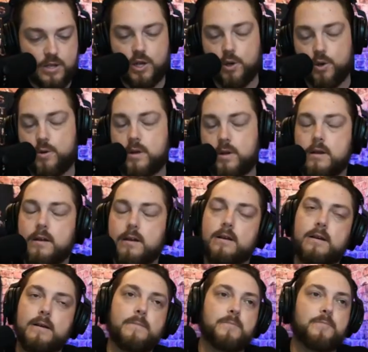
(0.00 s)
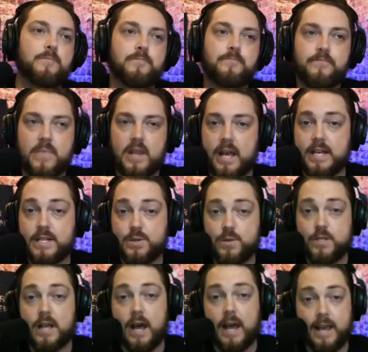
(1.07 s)
Dude, this
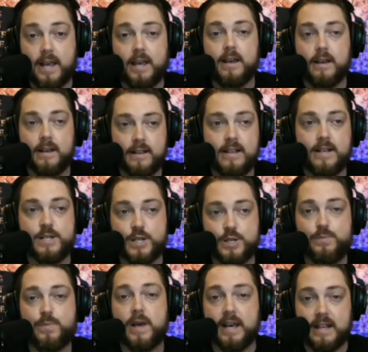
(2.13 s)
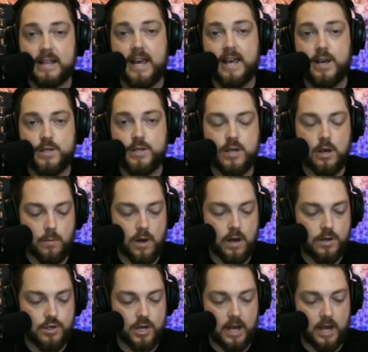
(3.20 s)
is big. Thank you so much.